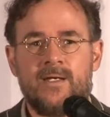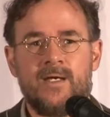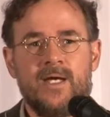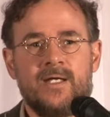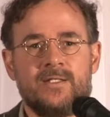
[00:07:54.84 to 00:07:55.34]

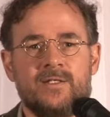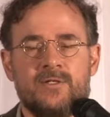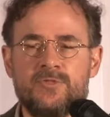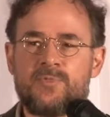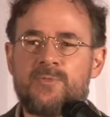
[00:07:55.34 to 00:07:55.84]
And
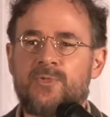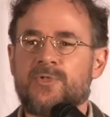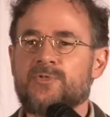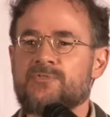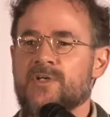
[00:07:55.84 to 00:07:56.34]
those people
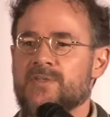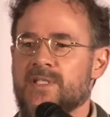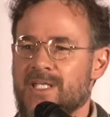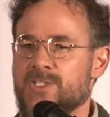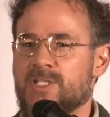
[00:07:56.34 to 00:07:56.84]
who felt
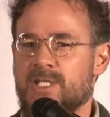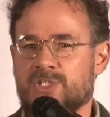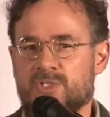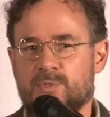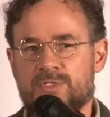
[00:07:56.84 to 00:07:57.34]
that
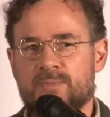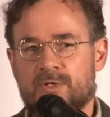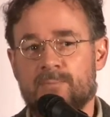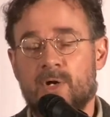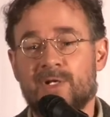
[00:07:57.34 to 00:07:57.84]
education was about
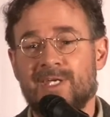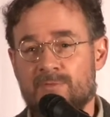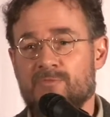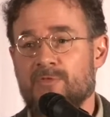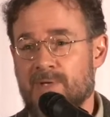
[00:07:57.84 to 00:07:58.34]
imparting
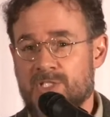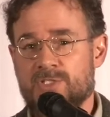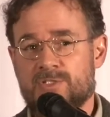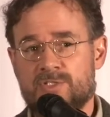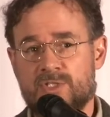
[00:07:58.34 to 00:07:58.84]

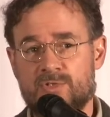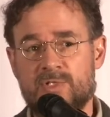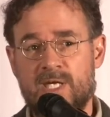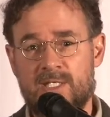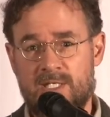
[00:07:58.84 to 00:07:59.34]
information to
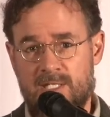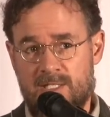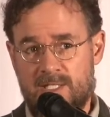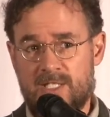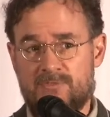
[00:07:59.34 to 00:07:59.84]
create
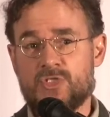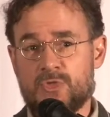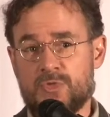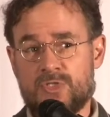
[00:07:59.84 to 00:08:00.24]
individuals